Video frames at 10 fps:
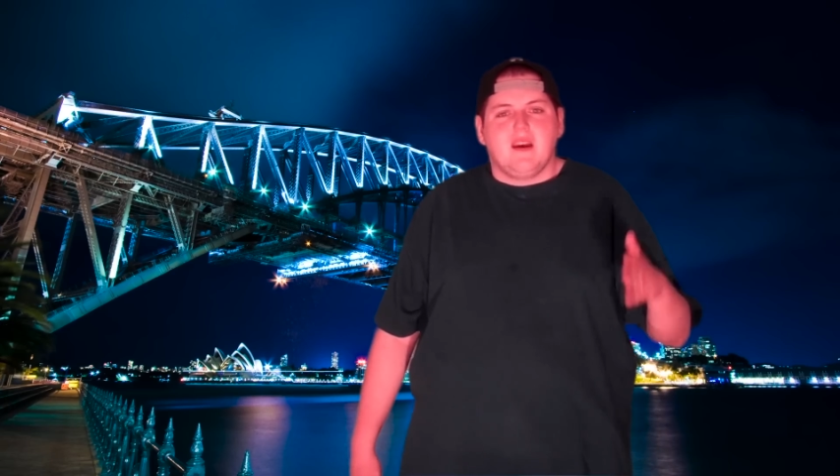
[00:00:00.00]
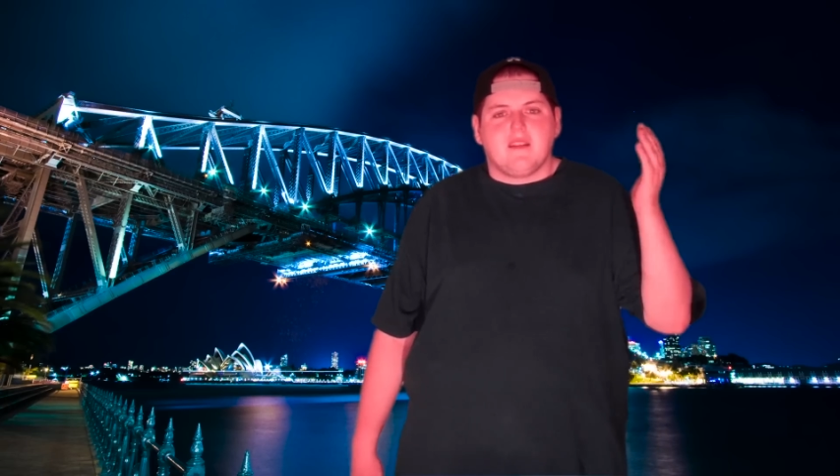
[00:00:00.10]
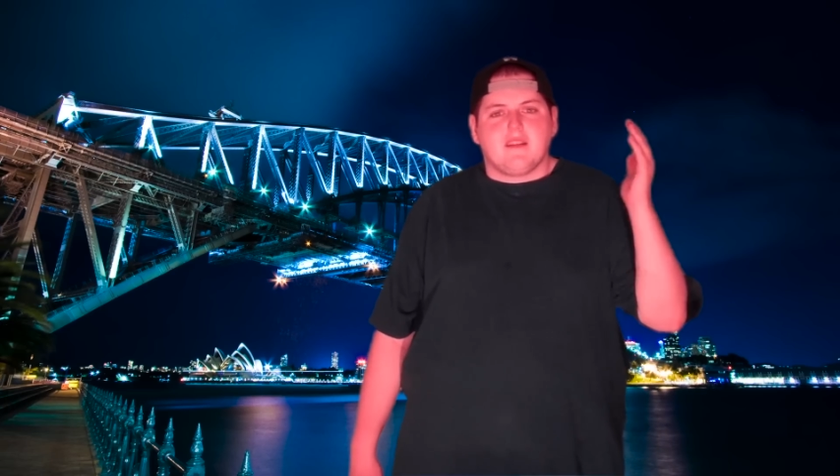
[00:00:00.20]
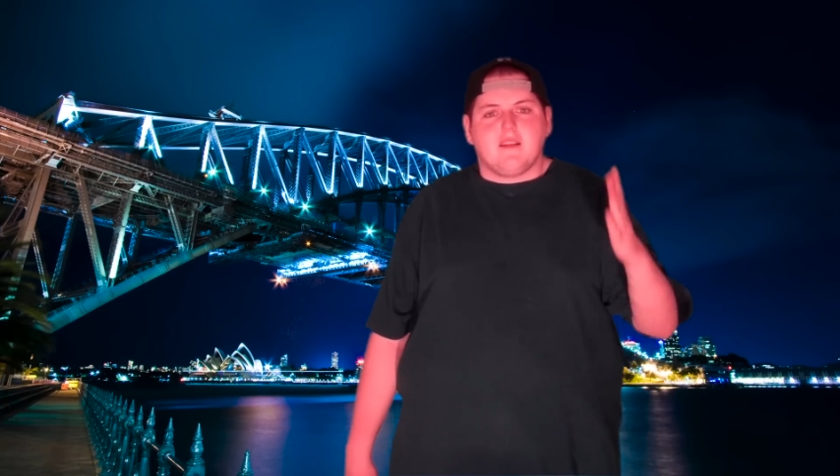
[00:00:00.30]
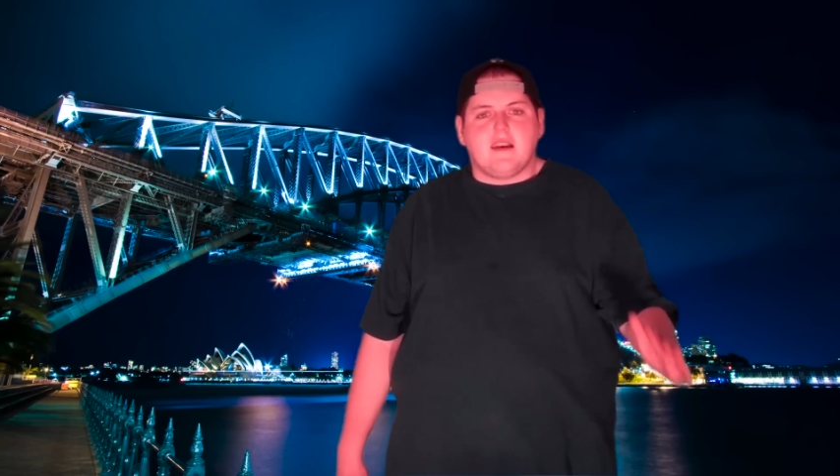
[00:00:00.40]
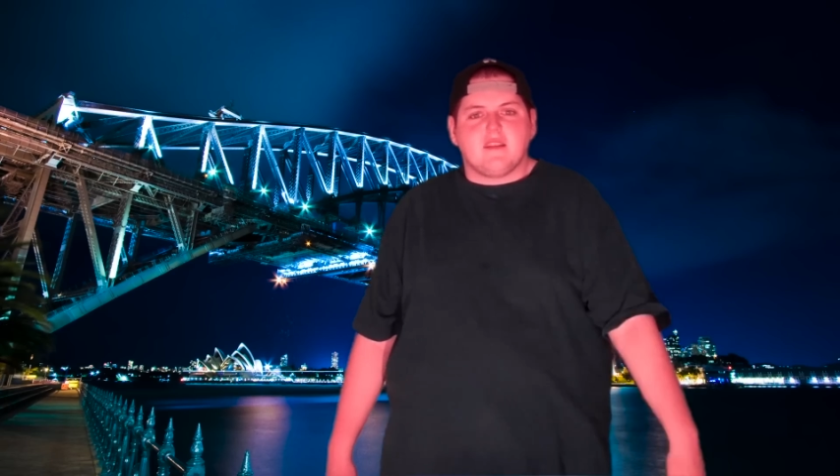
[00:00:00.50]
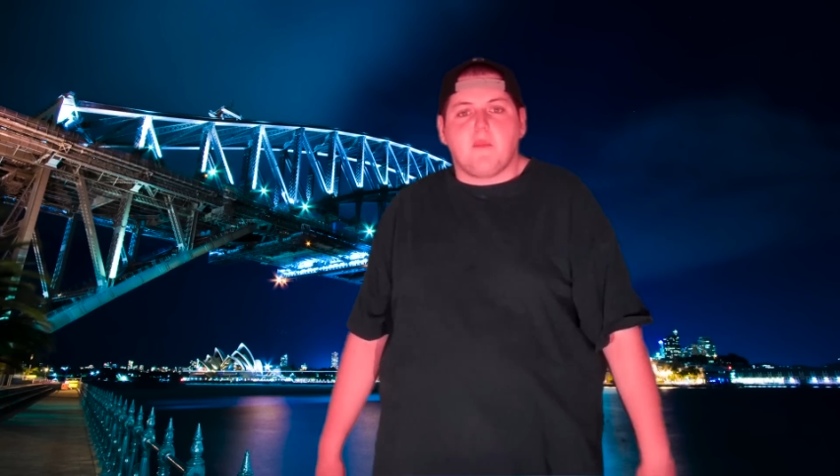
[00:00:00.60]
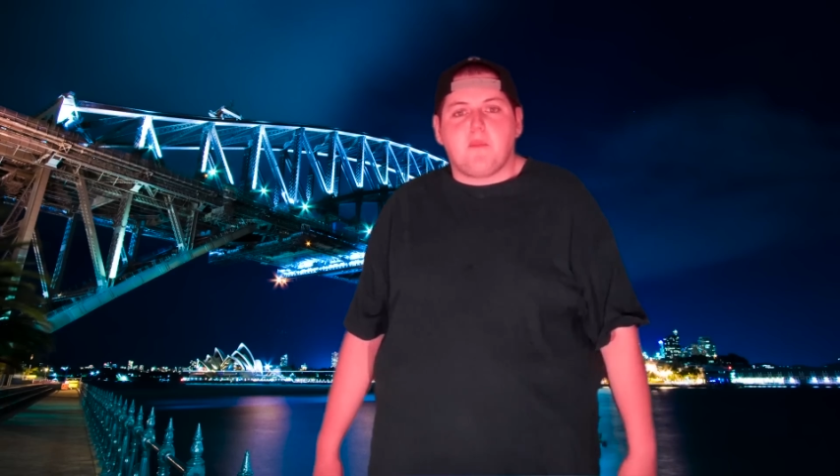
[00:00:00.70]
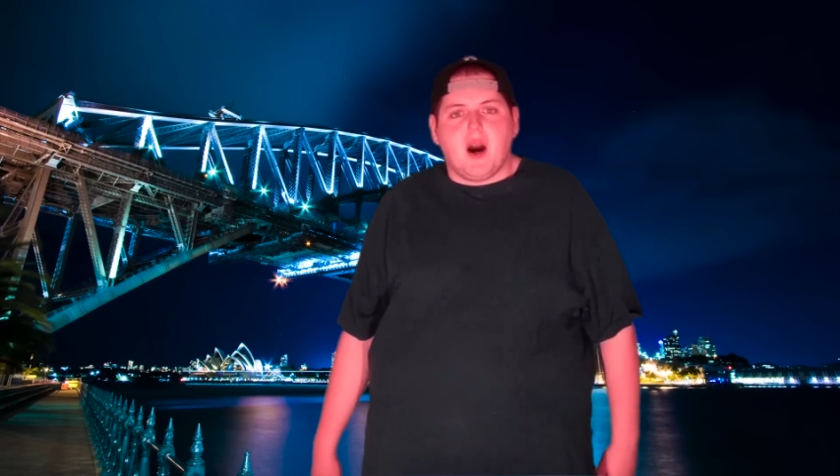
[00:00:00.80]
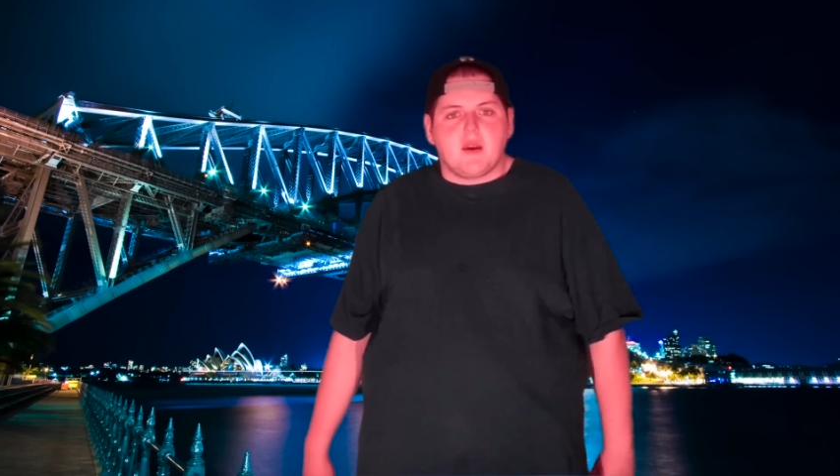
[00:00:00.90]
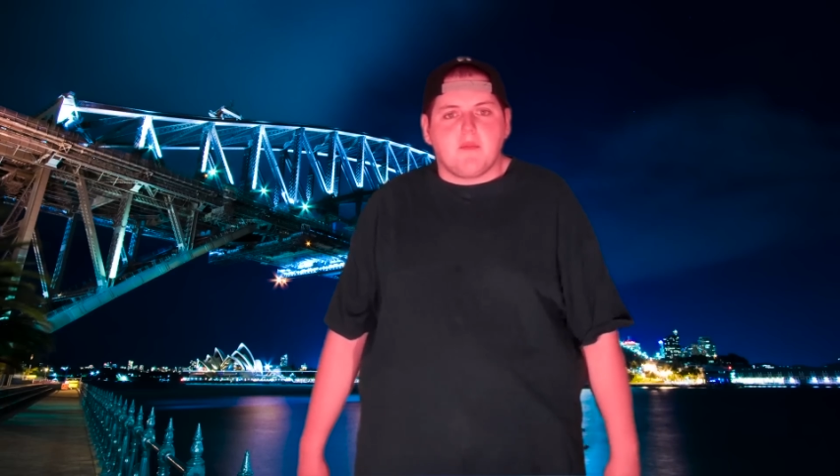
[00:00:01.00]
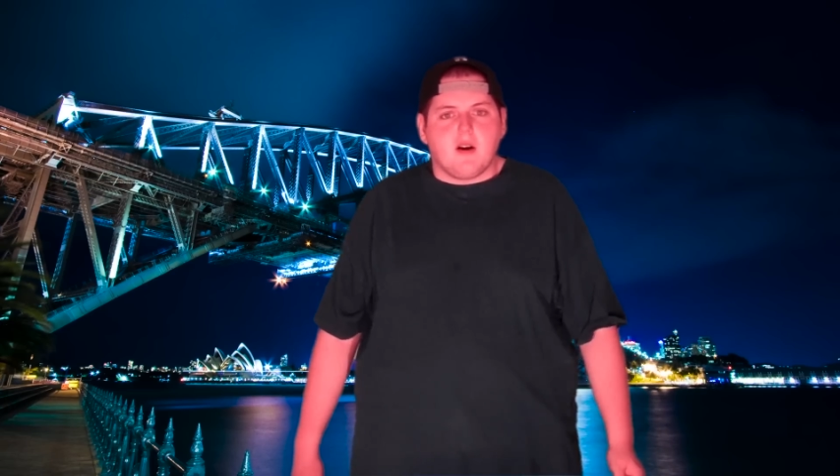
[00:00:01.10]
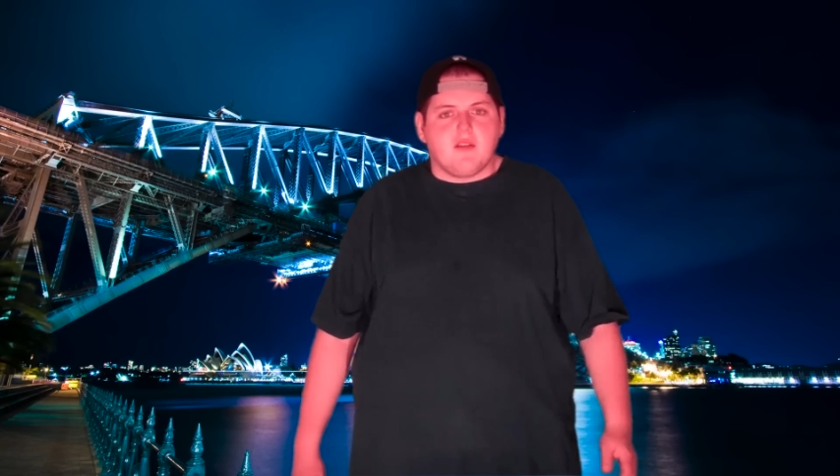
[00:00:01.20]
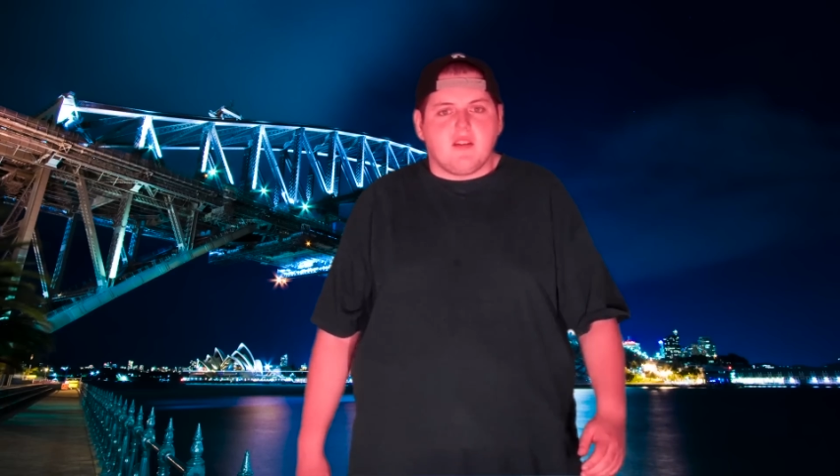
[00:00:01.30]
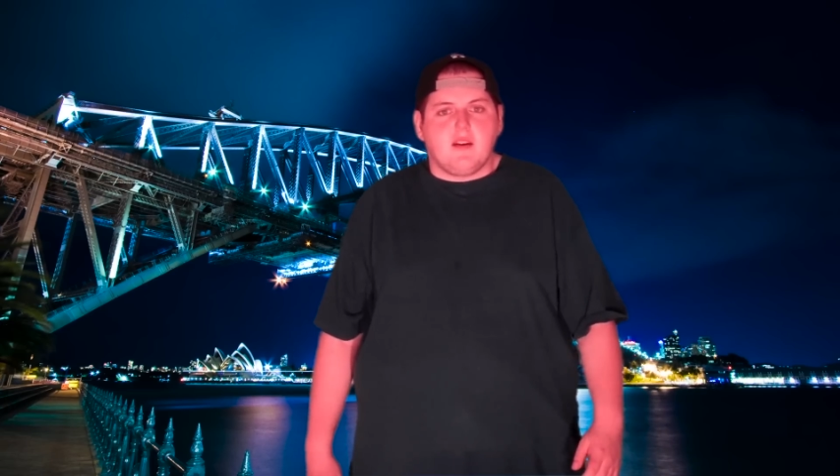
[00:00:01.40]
sliced up body parts to